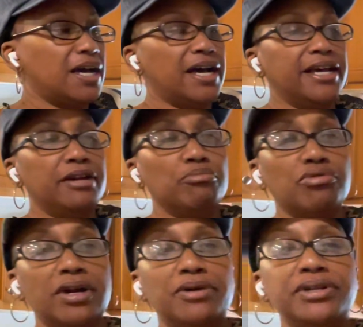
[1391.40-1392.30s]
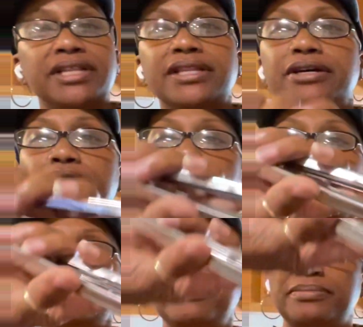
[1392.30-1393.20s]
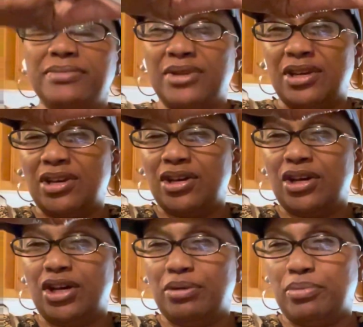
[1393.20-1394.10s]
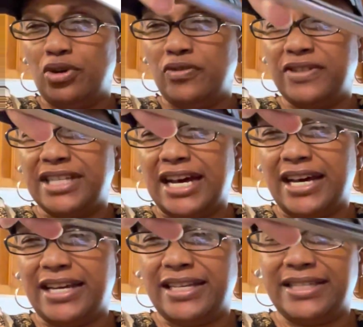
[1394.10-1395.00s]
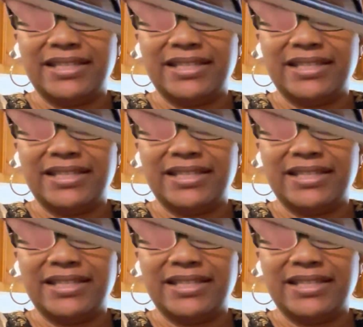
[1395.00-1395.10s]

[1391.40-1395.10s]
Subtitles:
I am browning them on both sides.